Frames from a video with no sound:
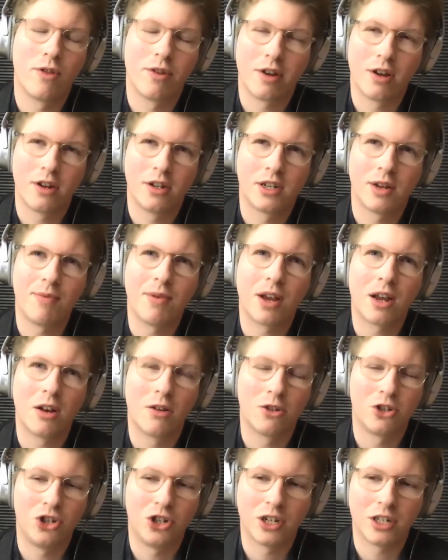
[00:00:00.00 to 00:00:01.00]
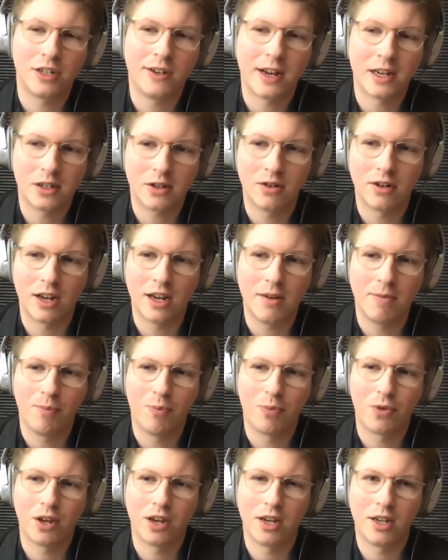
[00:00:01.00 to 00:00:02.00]
Something I launched just yesterday
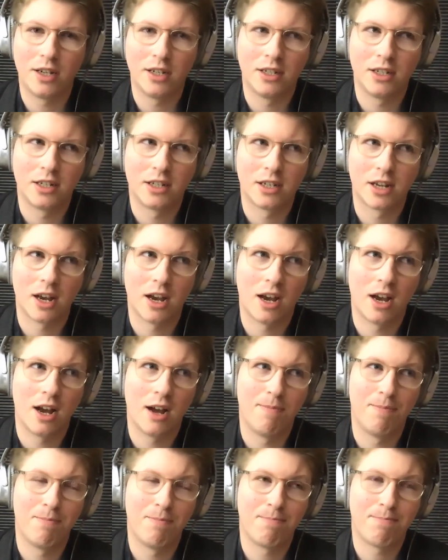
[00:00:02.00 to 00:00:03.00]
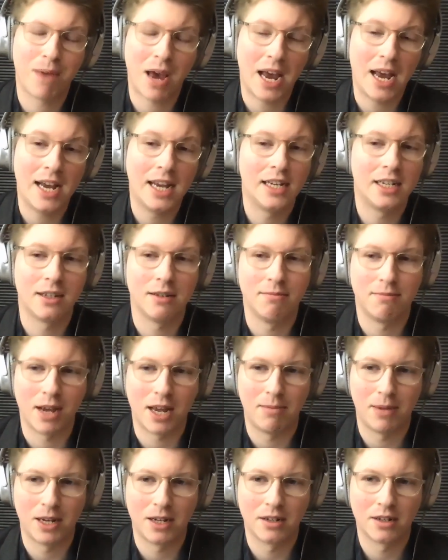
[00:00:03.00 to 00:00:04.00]
is paid bay
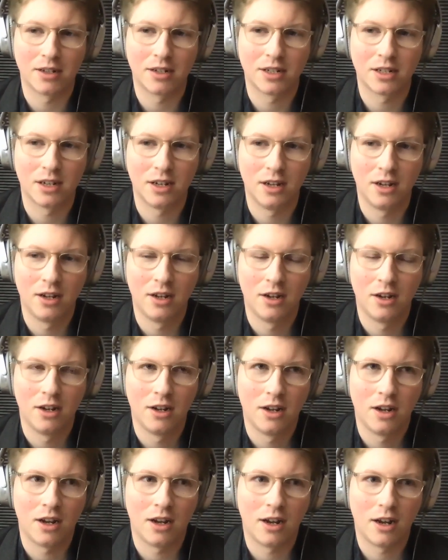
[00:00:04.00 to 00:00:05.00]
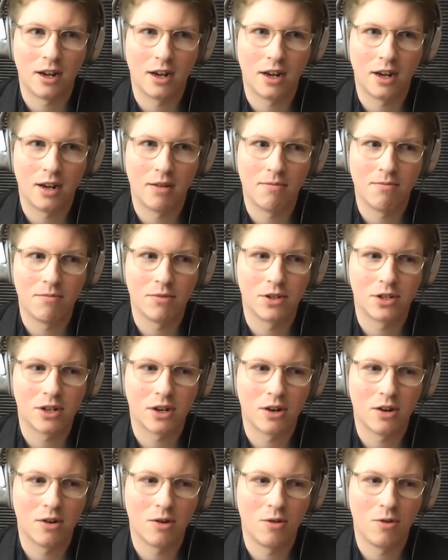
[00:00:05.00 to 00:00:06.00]
mails.
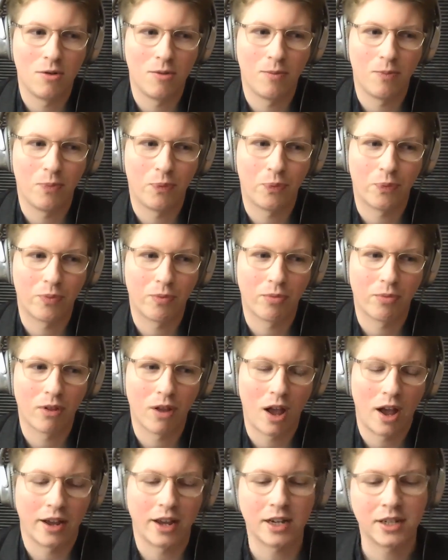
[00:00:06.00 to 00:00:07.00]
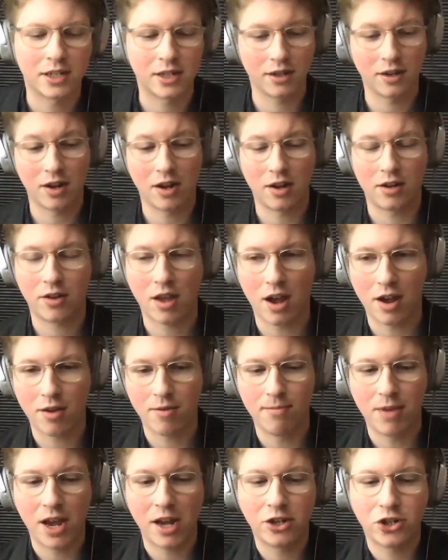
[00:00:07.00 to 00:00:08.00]
So I guess,
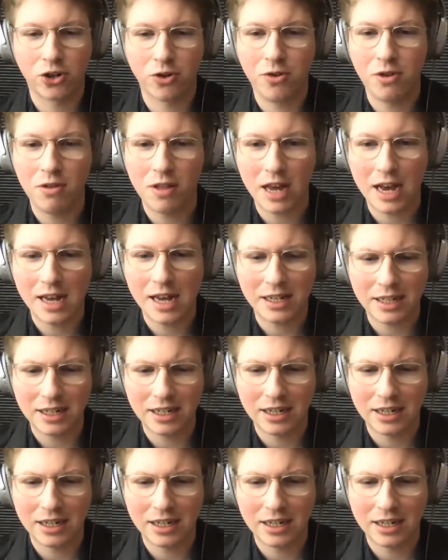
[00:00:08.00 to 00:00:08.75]
may I show you that?